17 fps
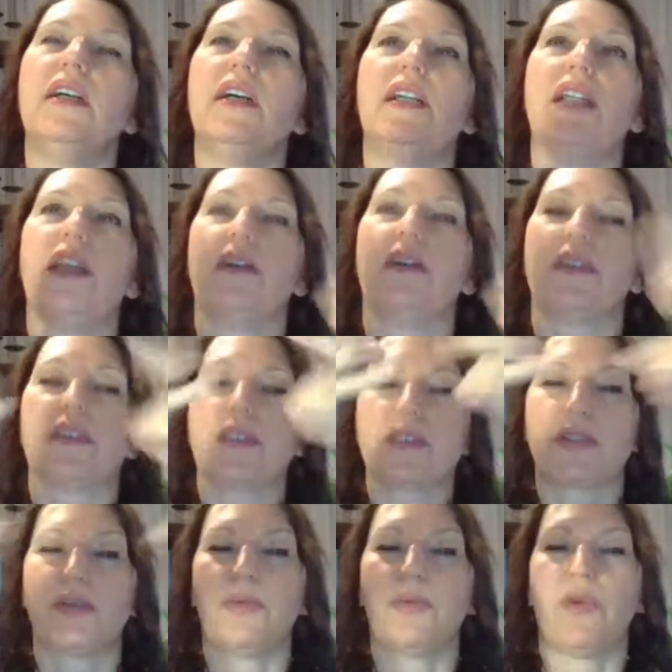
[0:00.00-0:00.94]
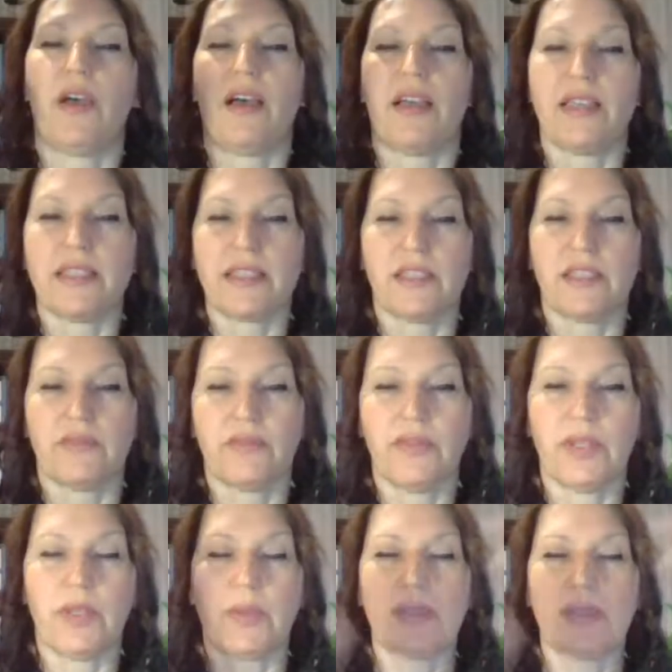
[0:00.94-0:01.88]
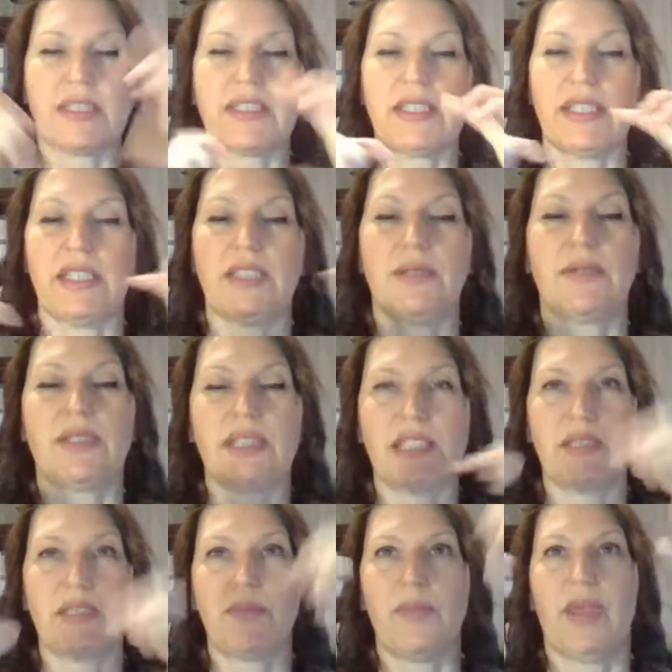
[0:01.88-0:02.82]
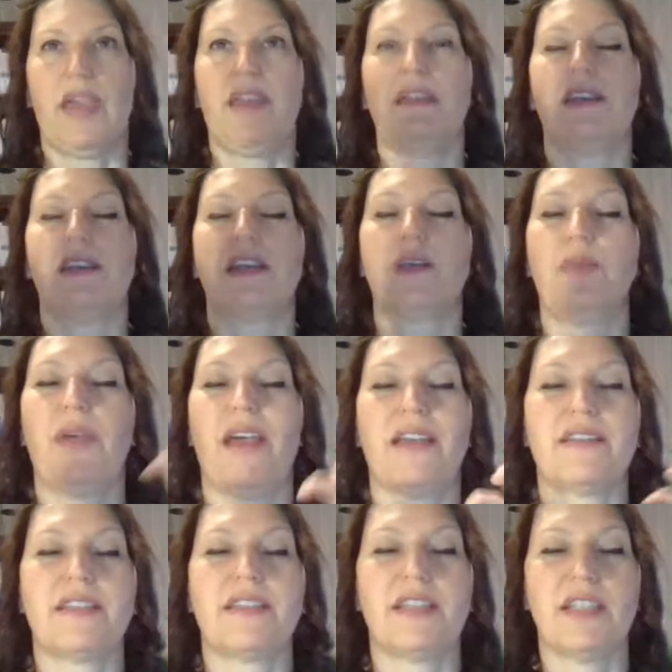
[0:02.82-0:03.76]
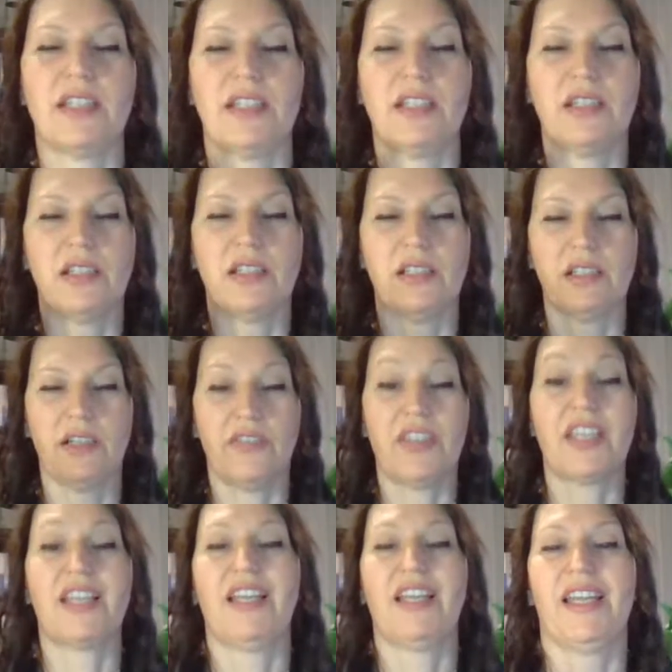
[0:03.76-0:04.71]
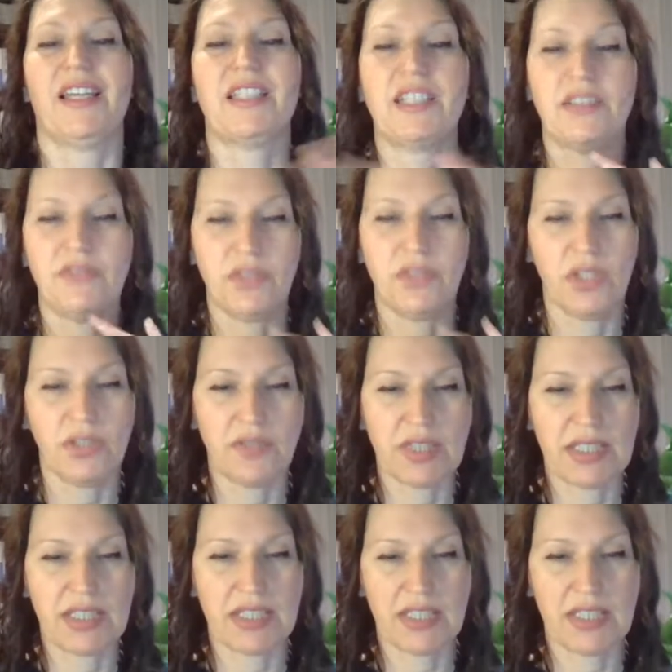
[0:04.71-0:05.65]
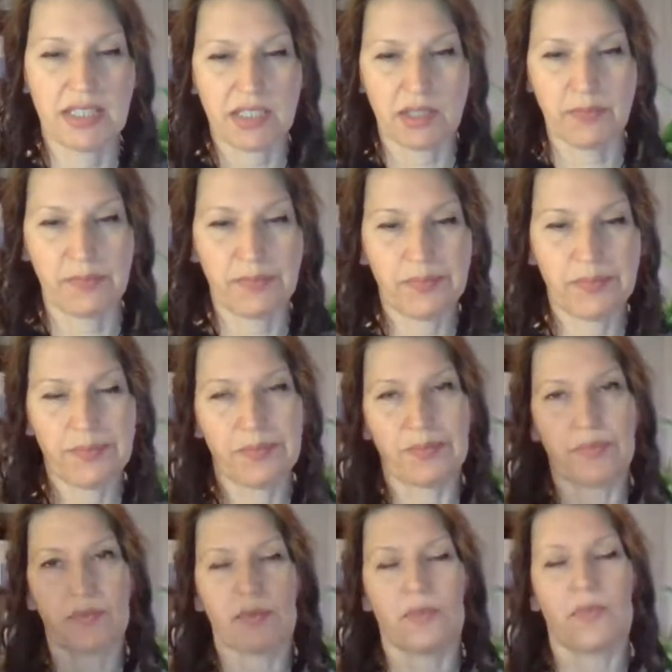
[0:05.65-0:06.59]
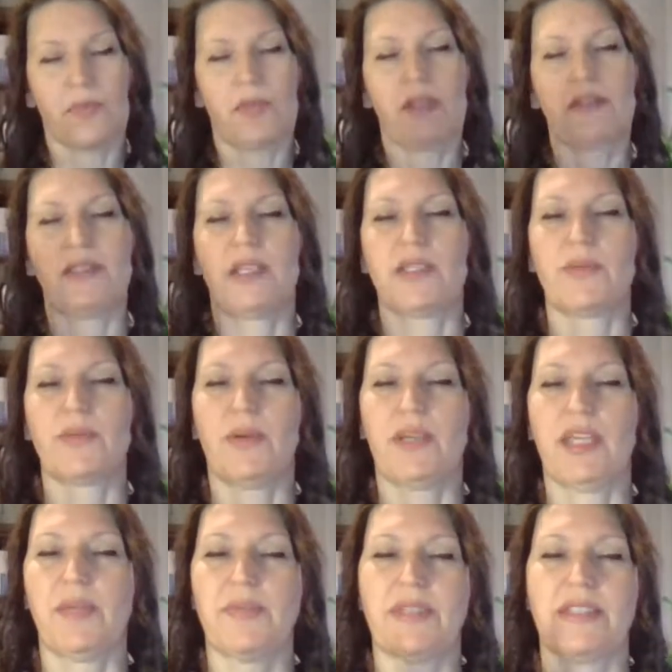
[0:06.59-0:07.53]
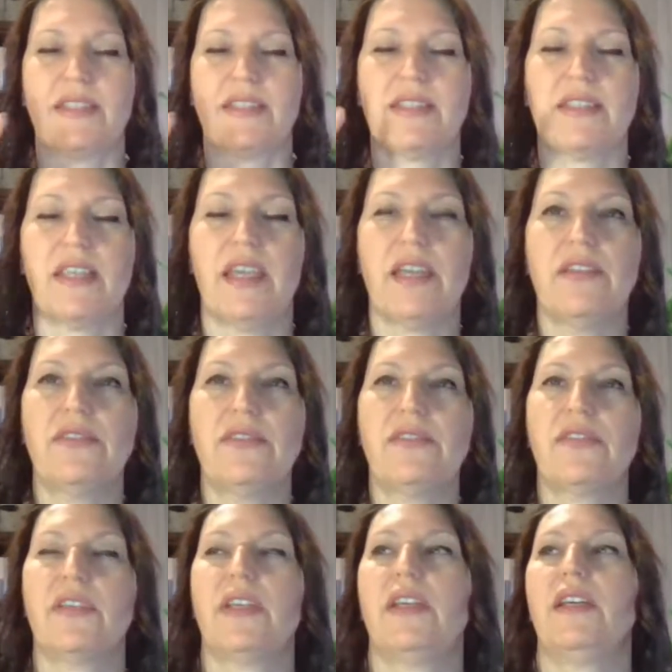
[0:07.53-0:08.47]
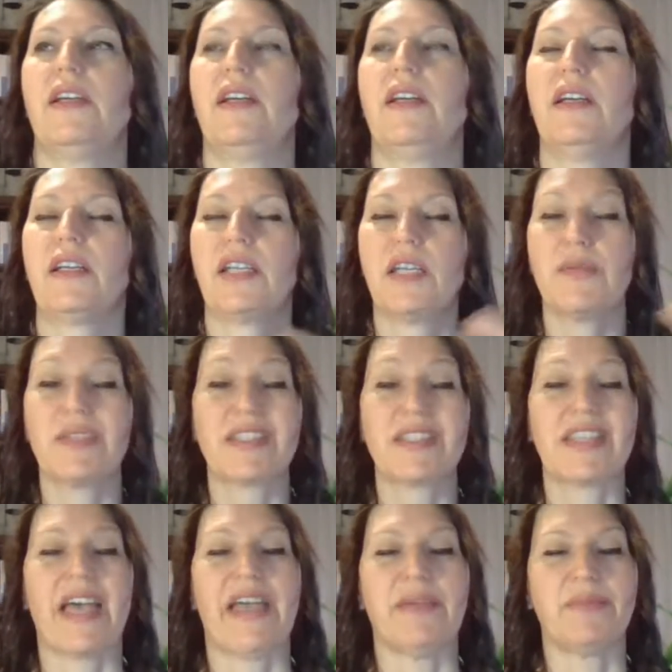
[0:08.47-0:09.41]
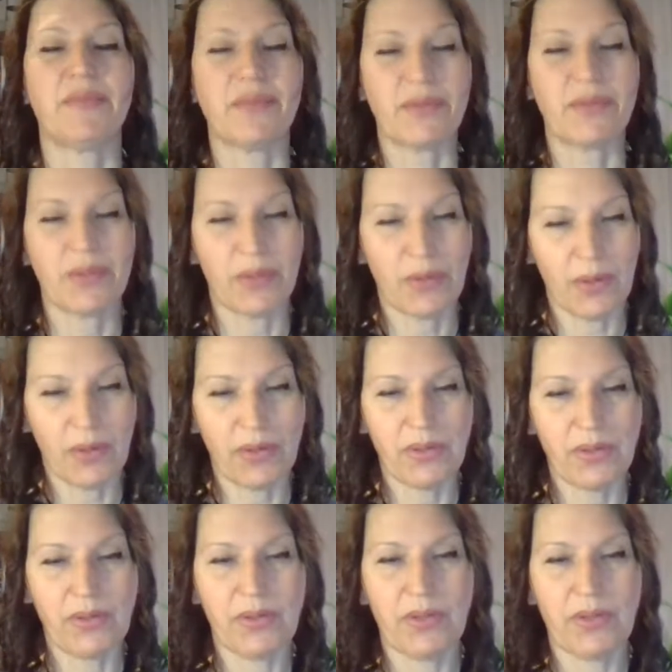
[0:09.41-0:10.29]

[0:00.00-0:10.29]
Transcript: allowing us to rise in frequency, to expand the capacity of the collective nervous system, because that's what keeps us safe, keeps us able to grow.